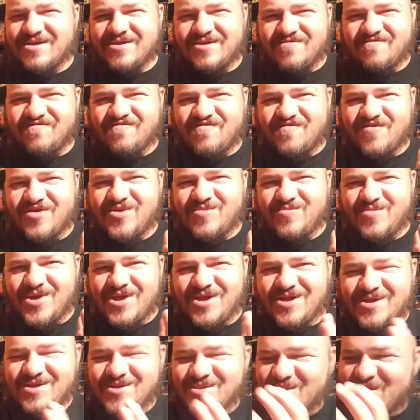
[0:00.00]
freaked me
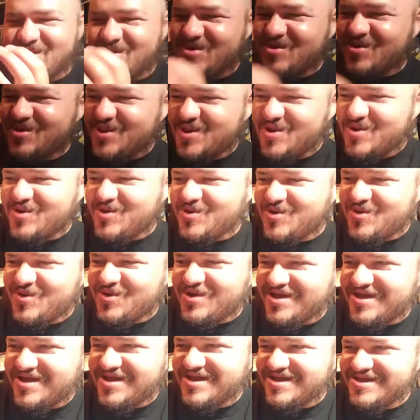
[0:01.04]
out
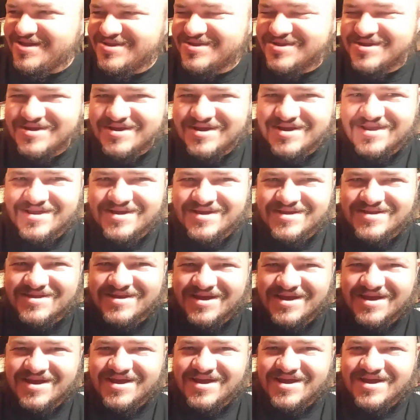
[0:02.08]
as a kid,
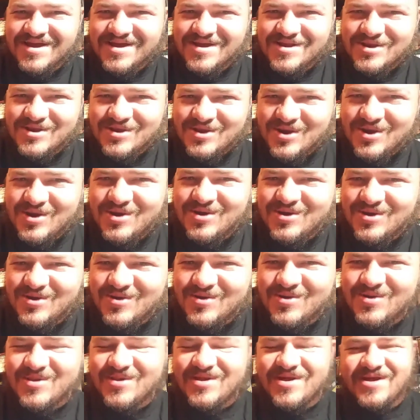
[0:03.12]
not
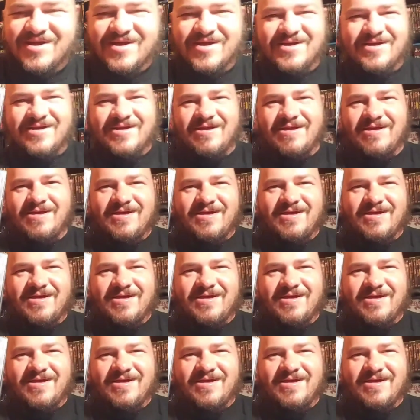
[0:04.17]
gonna lie.